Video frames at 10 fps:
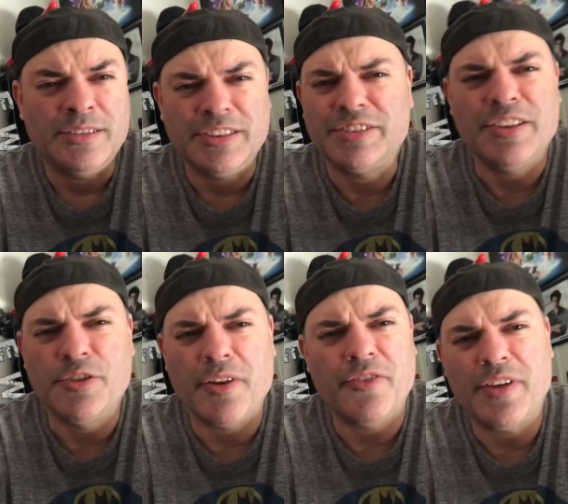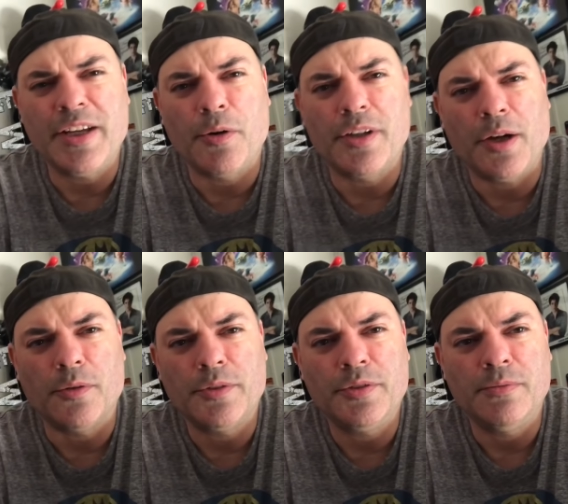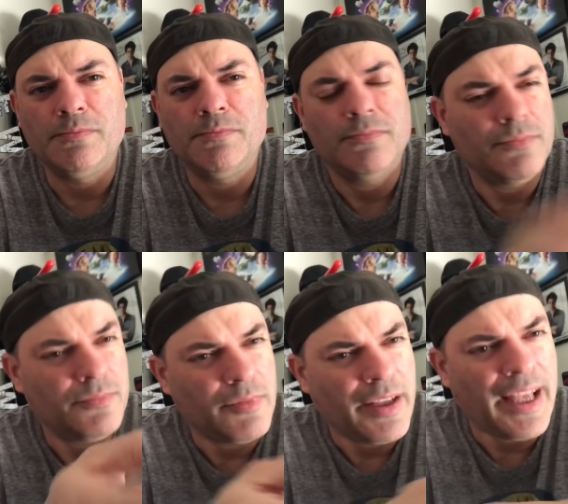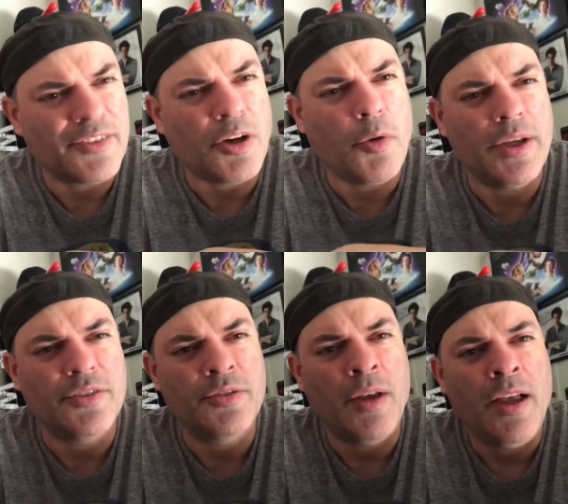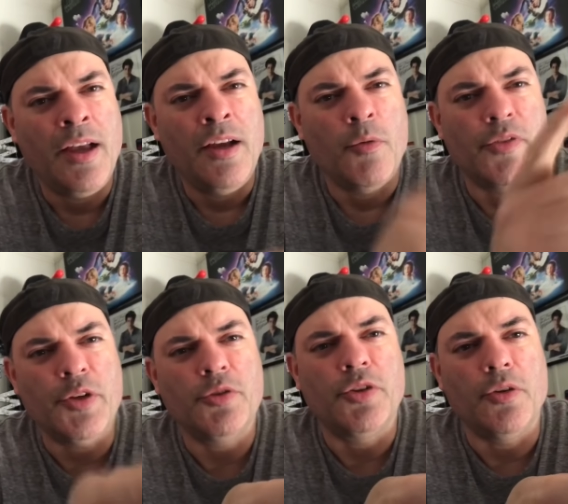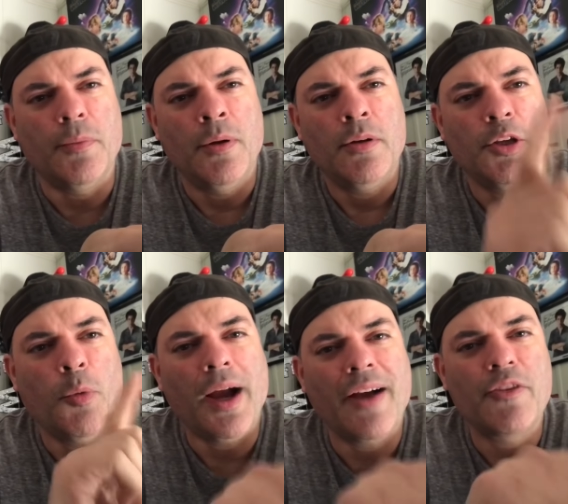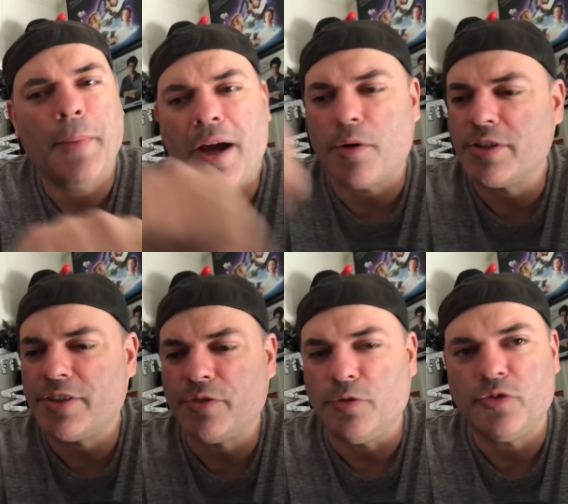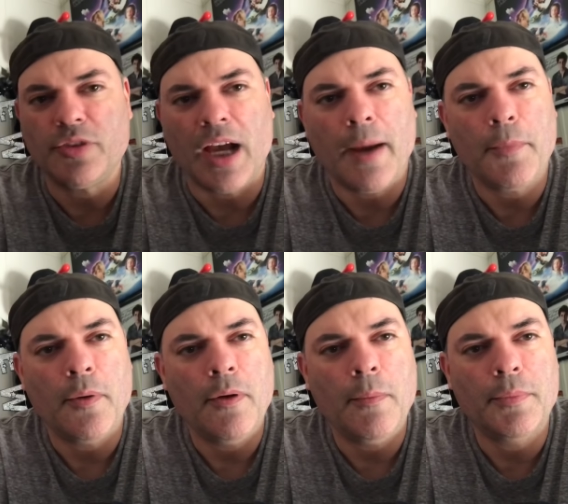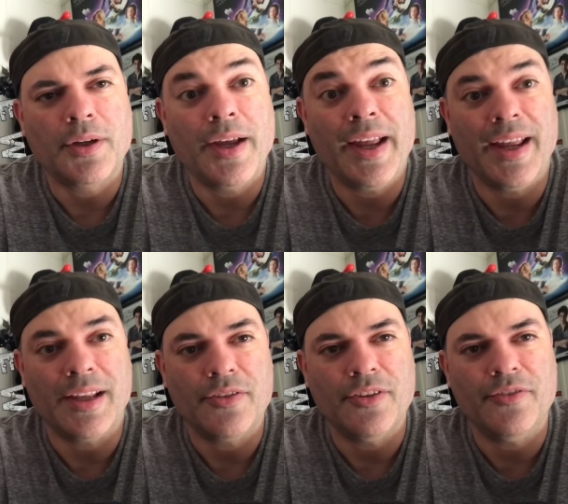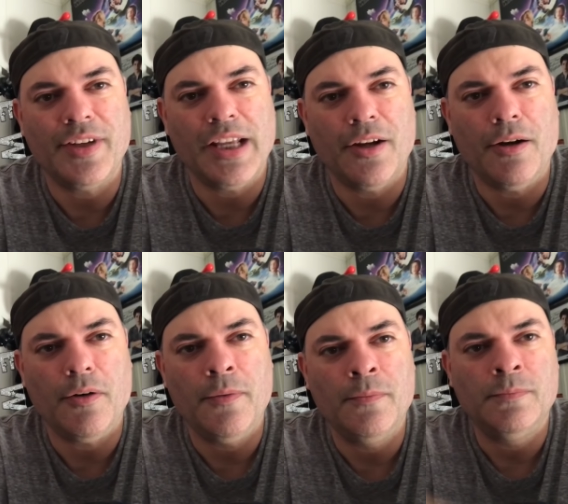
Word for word: Just enjoy the video or don't. As always, with YouTube, you will have the power just to stop playing the video.